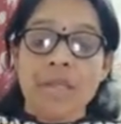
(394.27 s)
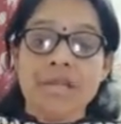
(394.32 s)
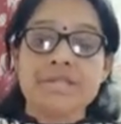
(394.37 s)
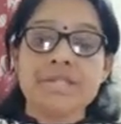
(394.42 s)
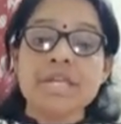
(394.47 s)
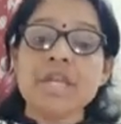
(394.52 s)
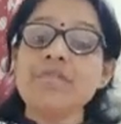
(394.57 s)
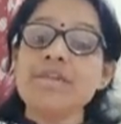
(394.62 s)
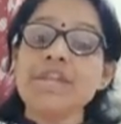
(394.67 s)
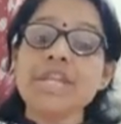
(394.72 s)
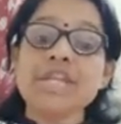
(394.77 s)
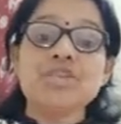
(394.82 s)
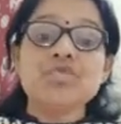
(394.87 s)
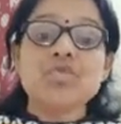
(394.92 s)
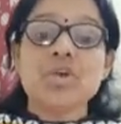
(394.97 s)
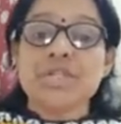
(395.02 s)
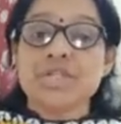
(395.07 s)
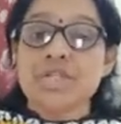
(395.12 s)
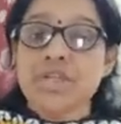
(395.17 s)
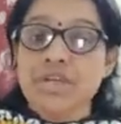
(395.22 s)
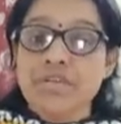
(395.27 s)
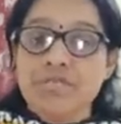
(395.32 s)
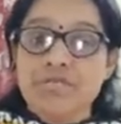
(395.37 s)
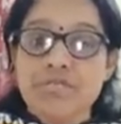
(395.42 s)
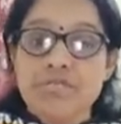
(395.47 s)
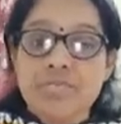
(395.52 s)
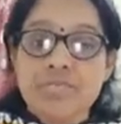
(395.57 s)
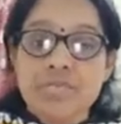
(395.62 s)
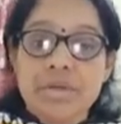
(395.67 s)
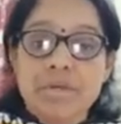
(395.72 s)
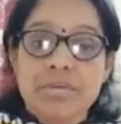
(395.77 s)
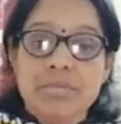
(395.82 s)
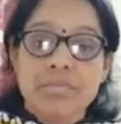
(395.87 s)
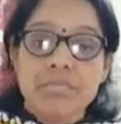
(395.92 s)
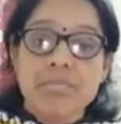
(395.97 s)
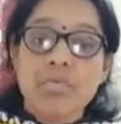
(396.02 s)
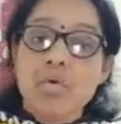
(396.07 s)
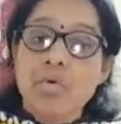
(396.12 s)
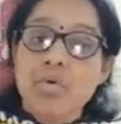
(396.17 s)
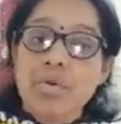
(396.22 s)
Still, we need to achieve
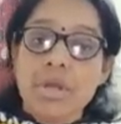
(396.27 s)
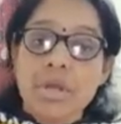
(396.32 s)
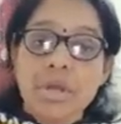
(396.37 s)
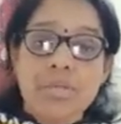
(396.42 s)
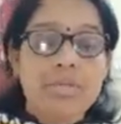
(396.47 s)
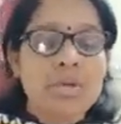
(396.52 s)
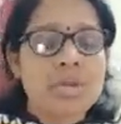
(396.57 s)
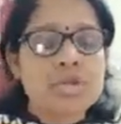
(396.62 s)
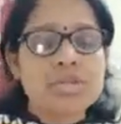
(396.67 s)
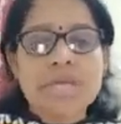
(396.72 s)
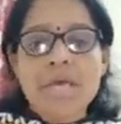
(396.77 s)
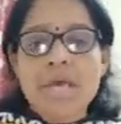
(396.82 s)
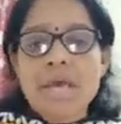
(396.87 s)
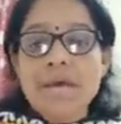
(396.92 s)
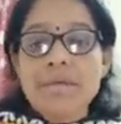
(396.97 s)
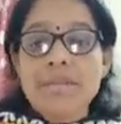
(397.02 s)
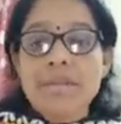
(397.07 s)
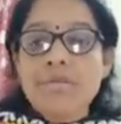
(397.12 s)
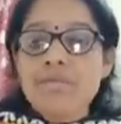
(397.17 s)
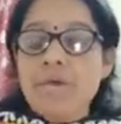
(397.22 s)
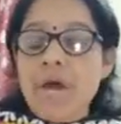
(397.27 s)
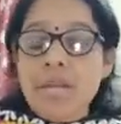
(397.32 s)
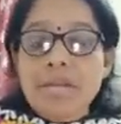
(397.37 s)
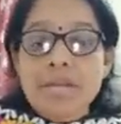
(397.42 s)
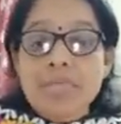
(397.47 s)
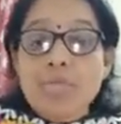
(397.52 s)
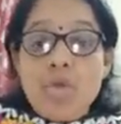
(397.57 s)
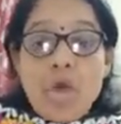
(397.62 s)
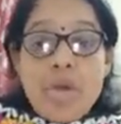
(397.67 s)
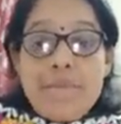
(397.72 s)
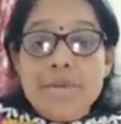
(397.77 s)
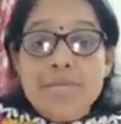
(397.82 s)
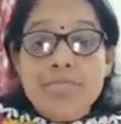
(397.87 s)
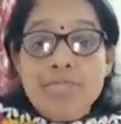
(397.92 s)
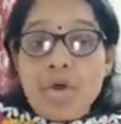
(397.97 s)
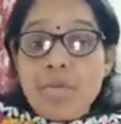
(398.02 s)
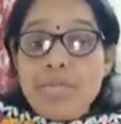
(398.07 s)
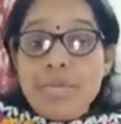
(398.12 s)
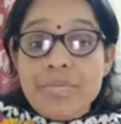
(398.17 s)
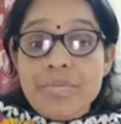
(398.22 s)
more because the unemployment
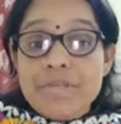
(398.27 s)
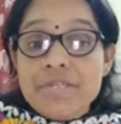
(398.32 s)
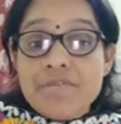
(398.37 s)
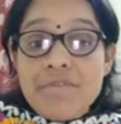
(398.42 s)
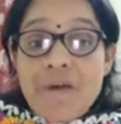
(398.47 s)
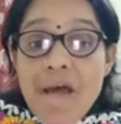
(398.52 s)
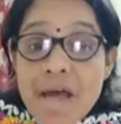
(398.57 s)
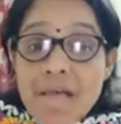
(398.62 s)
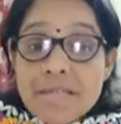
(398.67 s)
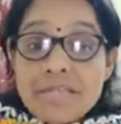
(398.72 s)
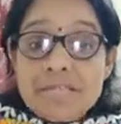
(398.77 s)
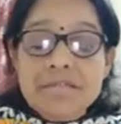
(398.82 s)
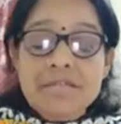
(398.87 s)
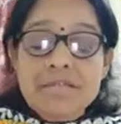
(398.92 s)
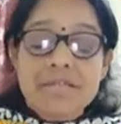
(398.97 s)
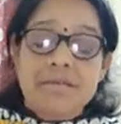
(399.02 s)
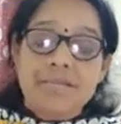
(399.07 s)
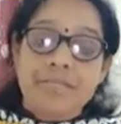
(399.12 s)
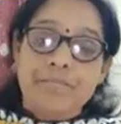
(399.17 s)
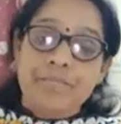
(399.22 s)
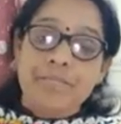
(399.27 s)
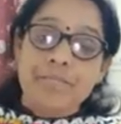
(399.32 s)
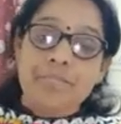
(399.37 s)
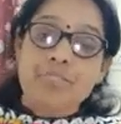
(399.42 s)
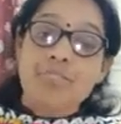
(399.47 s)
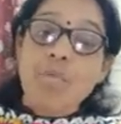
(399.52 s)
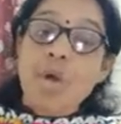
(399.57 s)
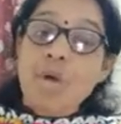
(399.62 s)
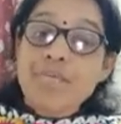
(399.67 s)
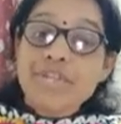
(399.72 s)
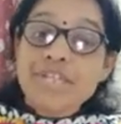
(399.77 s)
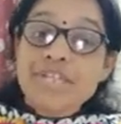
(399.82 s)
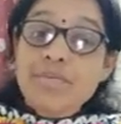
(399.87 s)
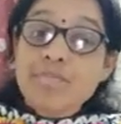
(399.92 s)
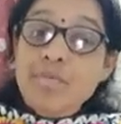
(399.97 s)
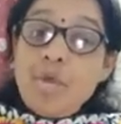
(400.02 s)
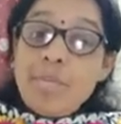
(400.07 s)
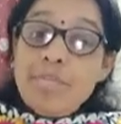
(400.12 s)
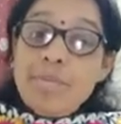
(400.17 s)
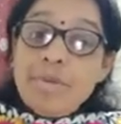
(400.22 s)
problem is vast. Poverty
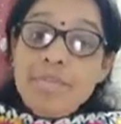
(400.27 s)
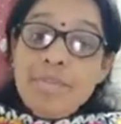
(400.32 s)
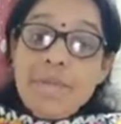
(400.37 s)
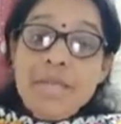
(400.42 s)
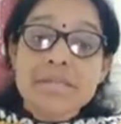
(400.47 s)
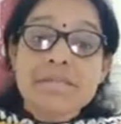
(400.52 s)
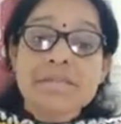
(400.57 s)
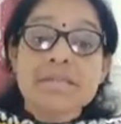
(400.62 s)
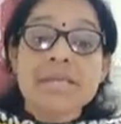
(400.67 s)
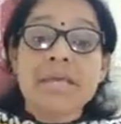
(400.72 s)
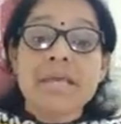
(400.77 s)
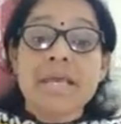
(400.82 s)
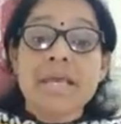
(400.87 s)
problem is